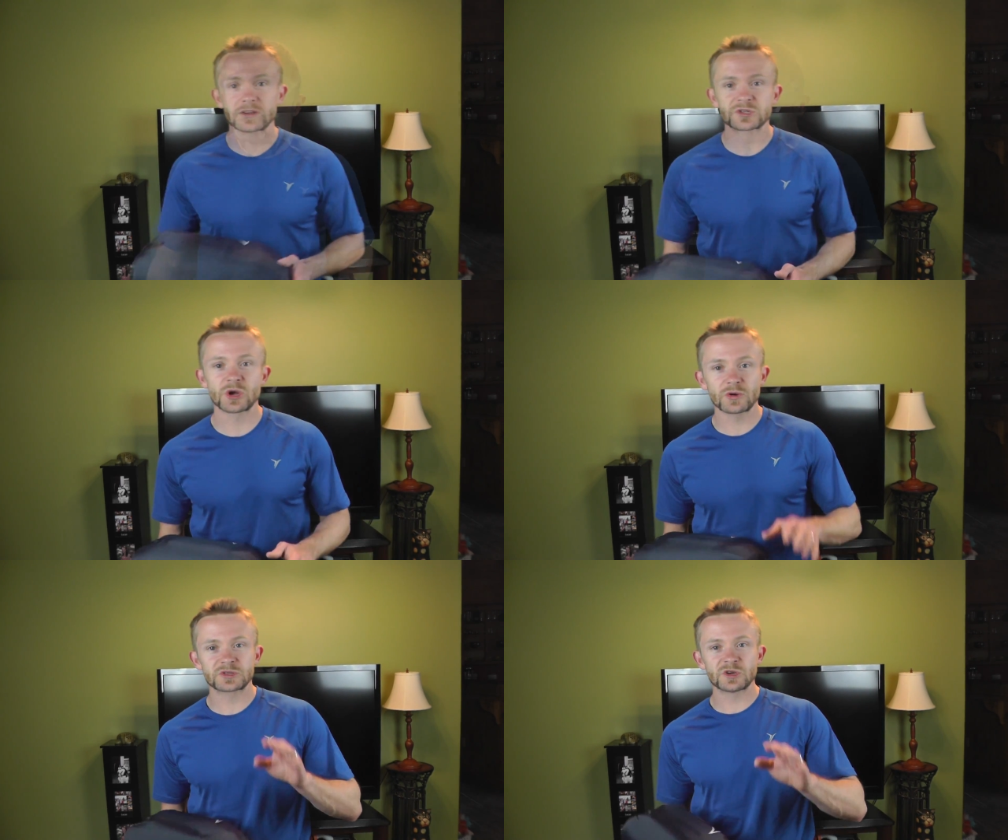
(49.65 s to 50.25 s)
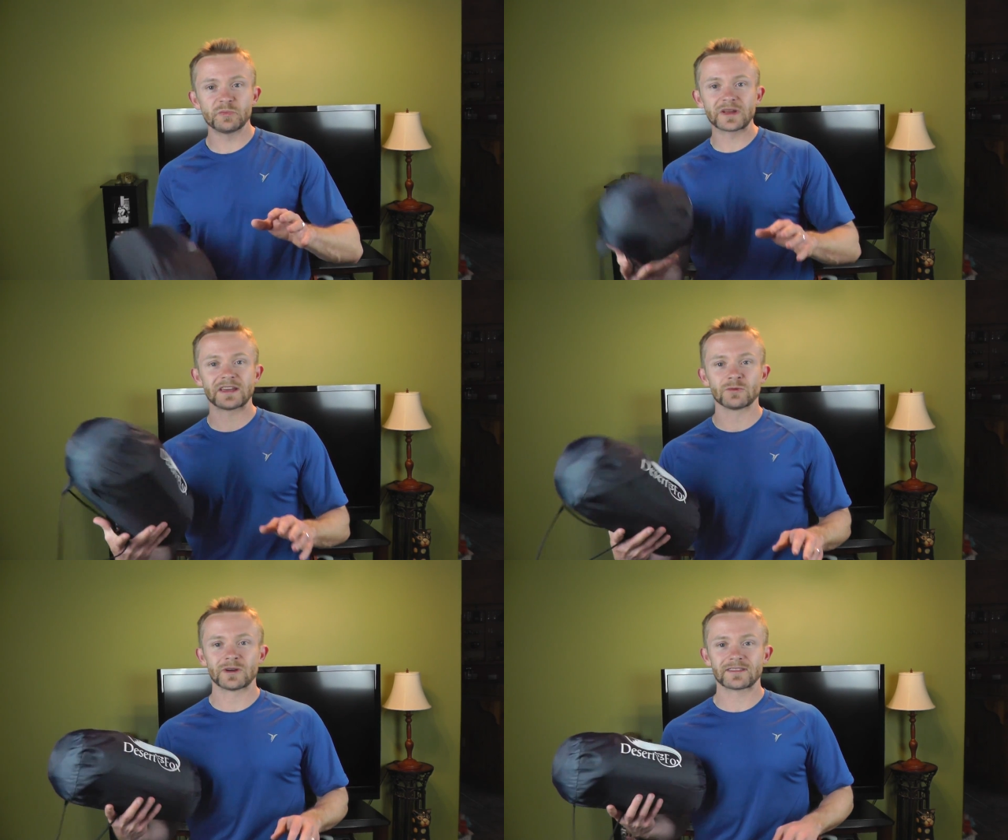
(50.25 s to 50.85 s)
So to
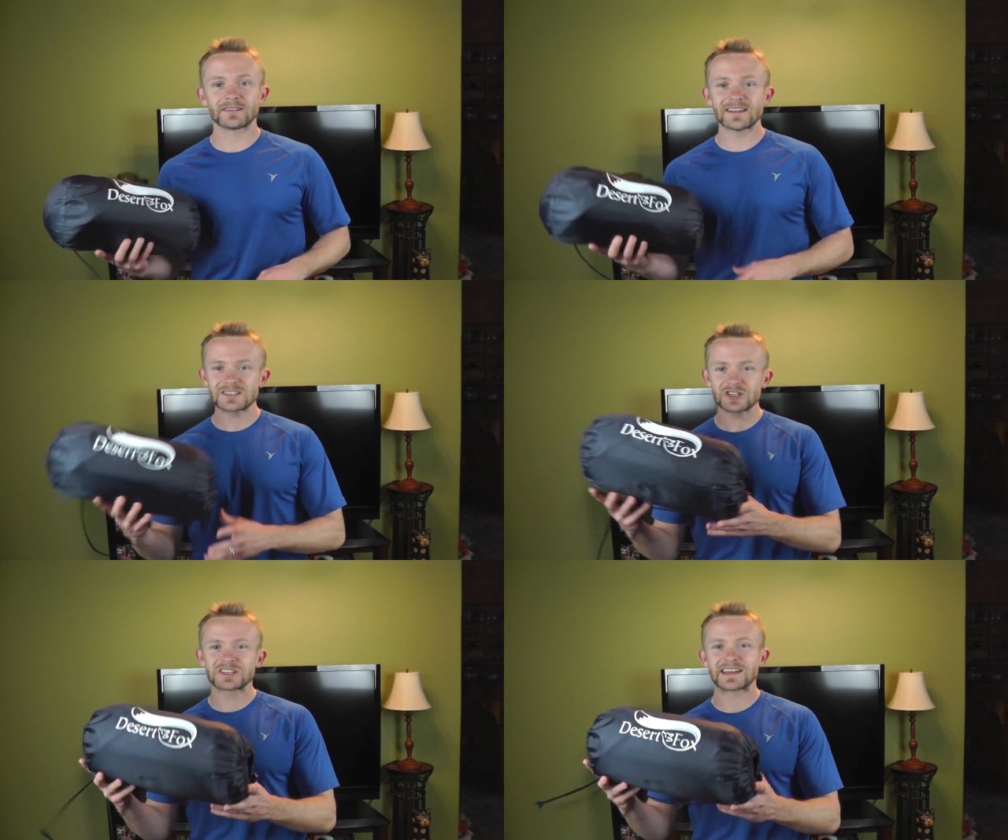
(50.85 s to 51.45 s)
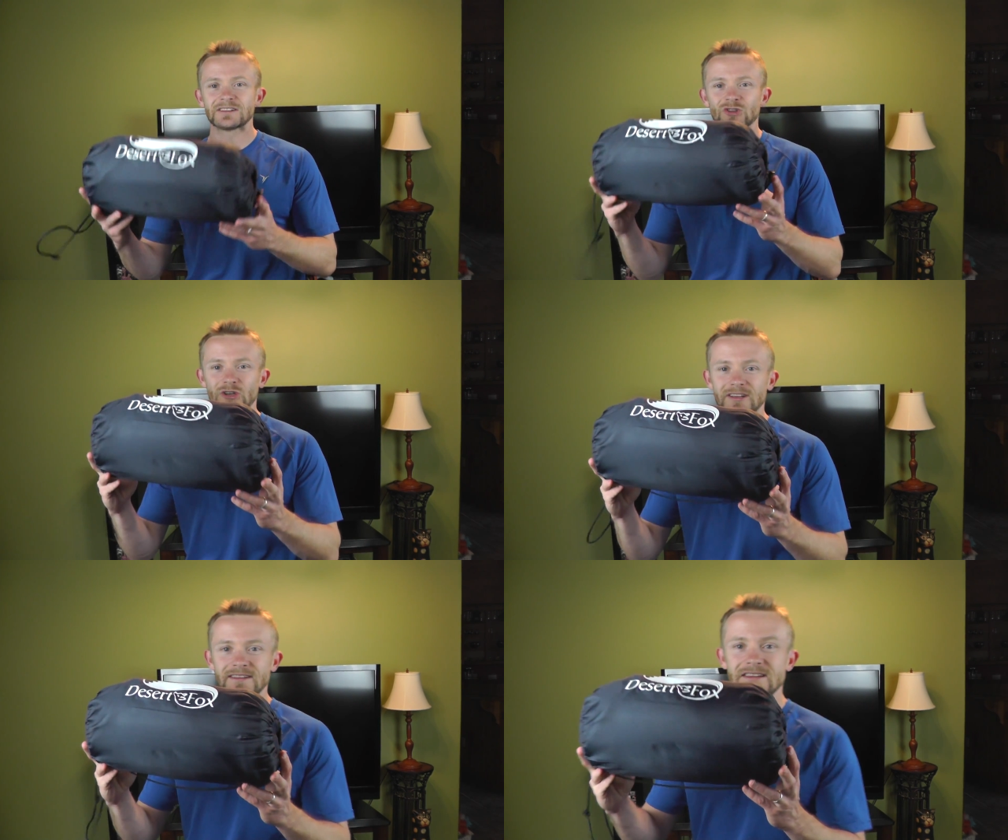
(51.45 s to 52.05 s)
begin with, let's just take a
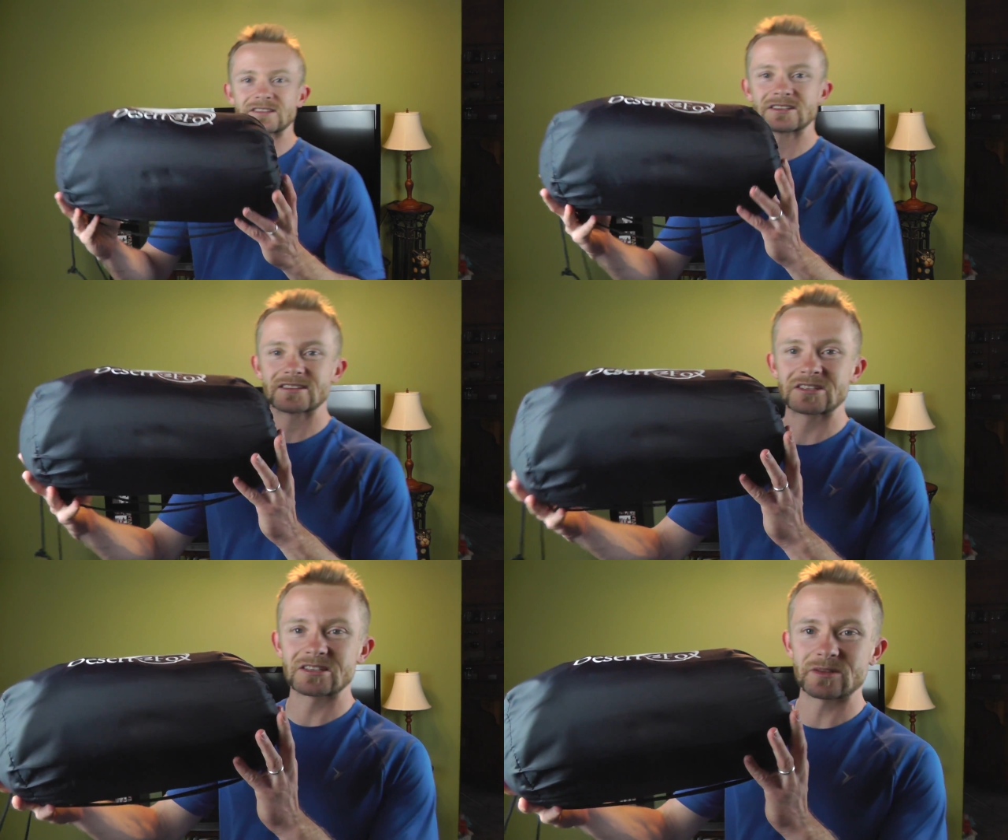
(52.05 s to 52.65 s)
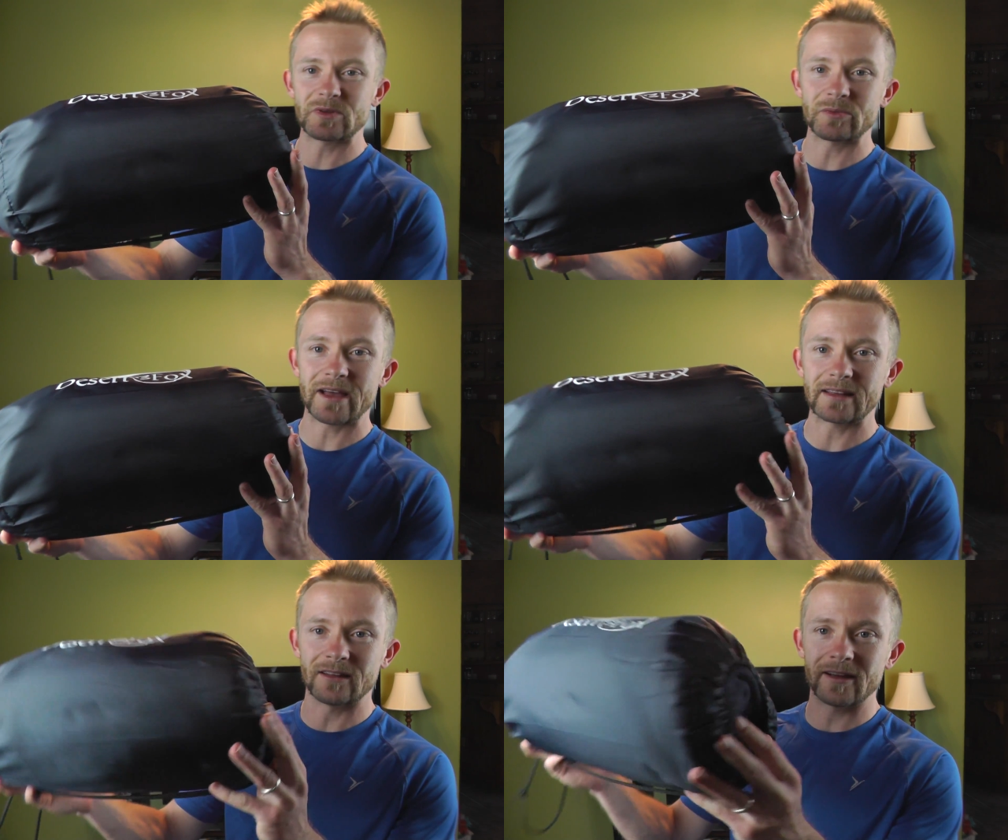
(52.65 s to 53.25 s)
look at this sleeping
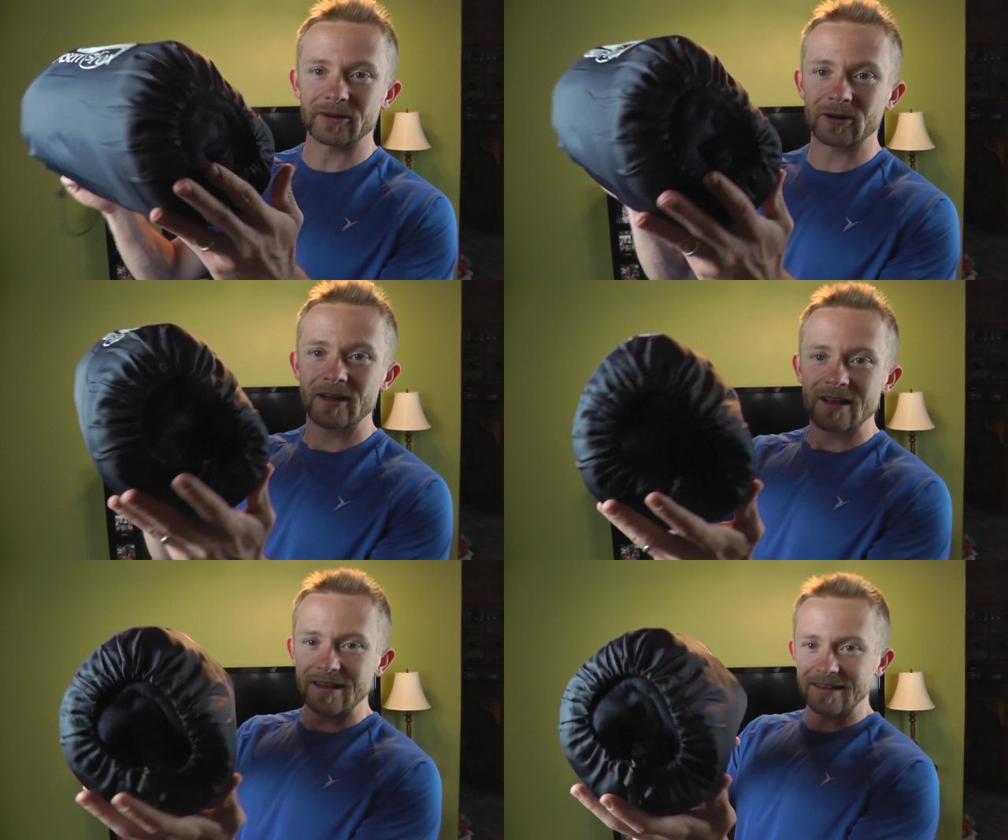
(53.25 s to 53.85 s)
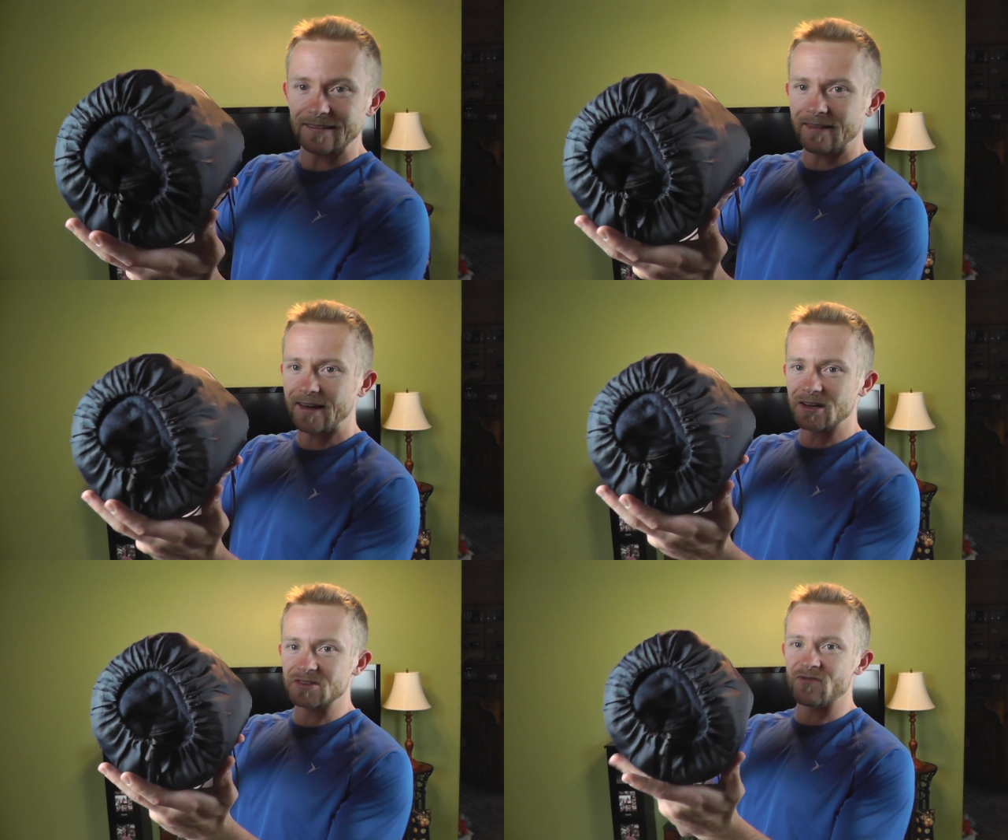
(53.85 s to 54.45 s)
bag liner.
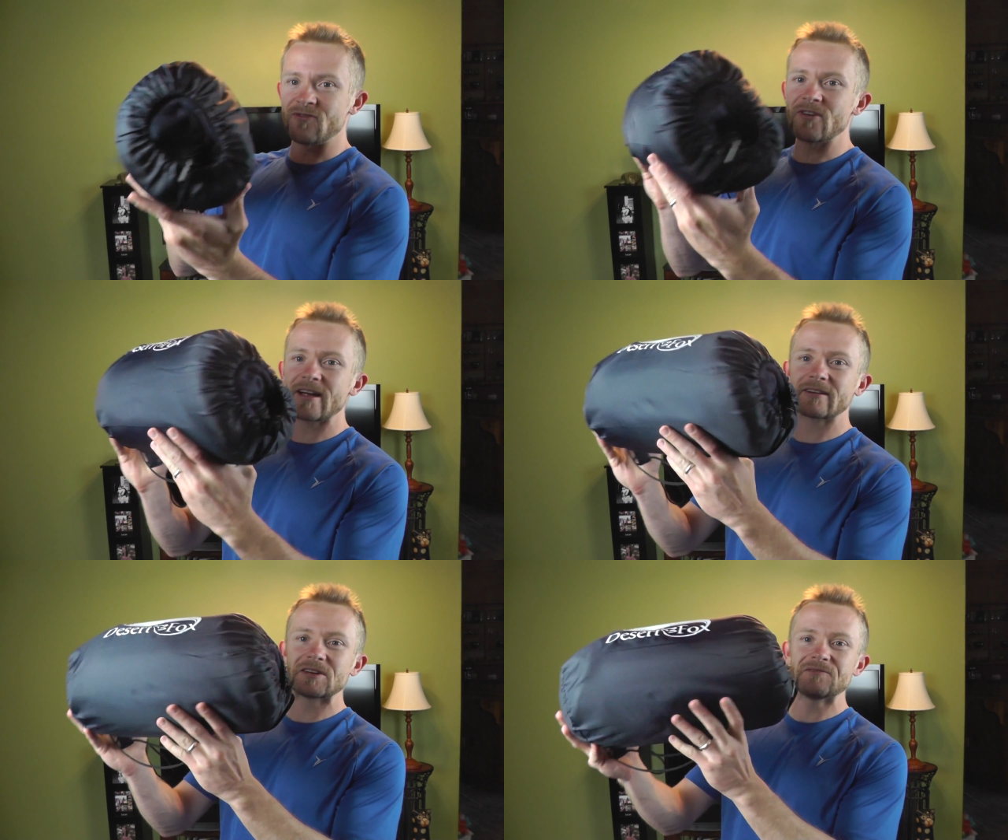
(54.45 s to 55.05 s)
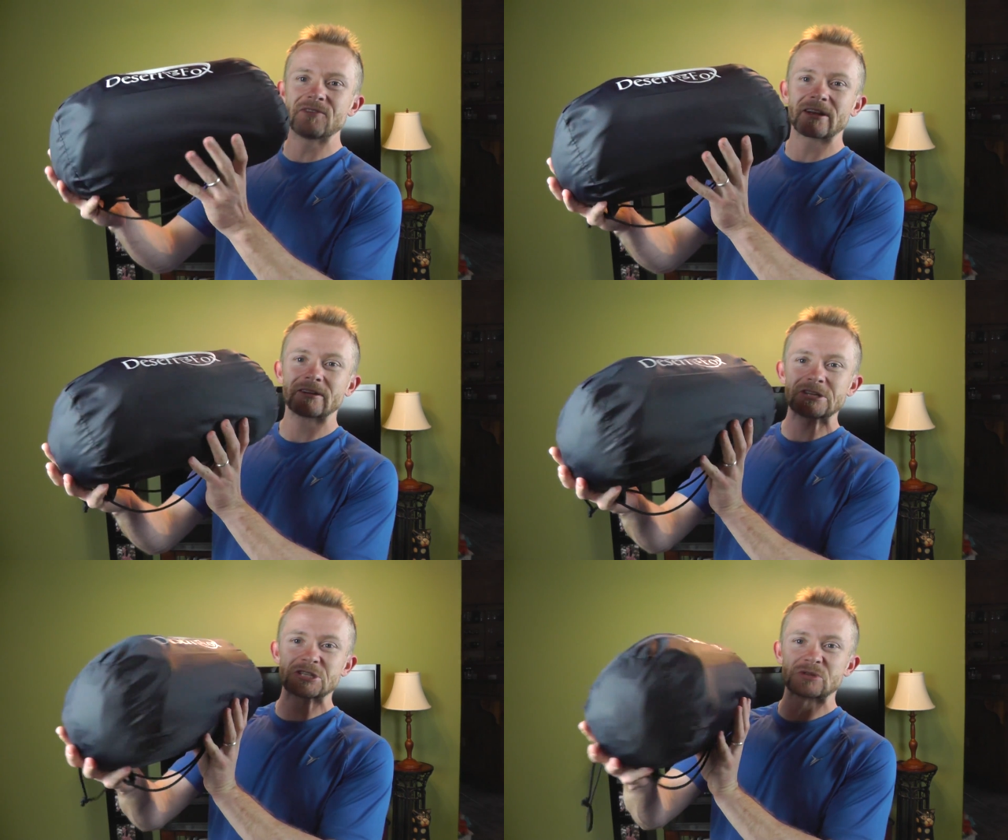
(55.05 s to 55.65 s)
That is very,
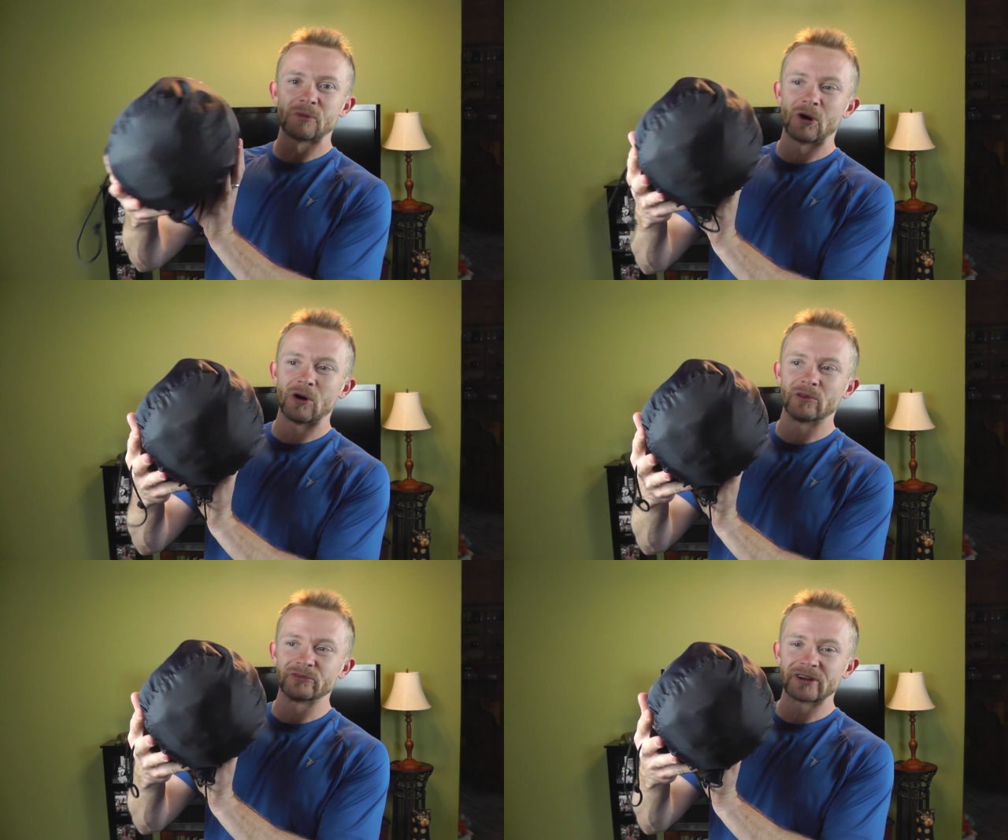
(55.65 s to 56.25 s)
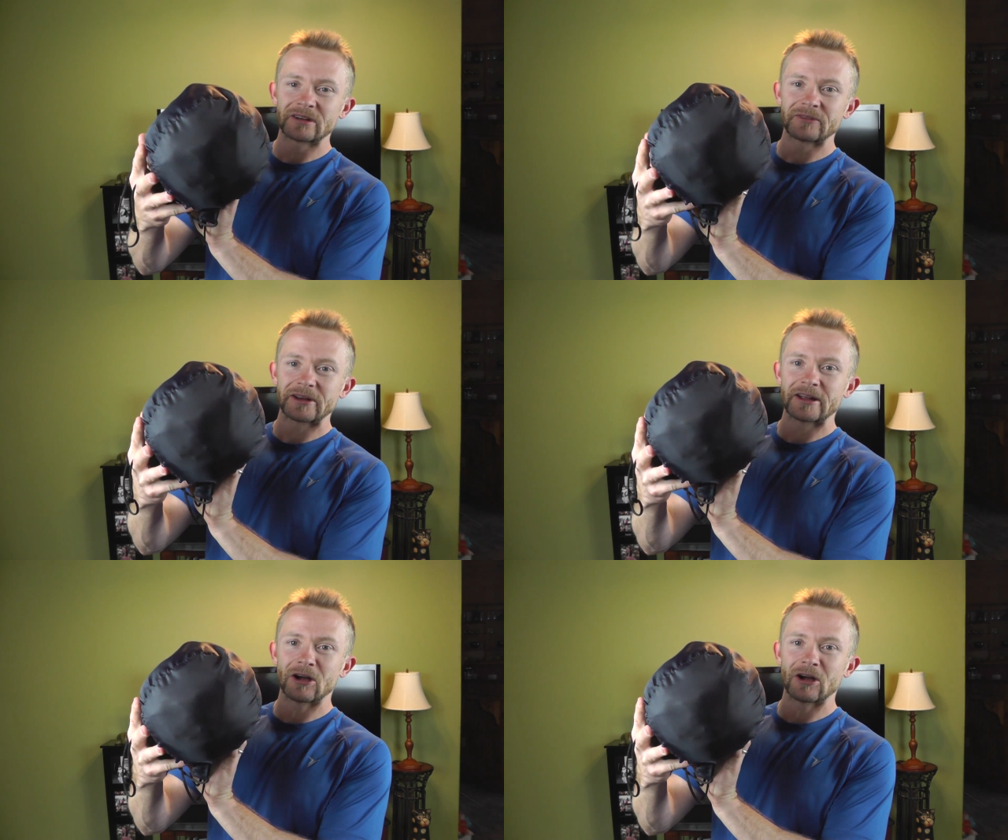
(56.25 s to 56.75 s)
very small, very, very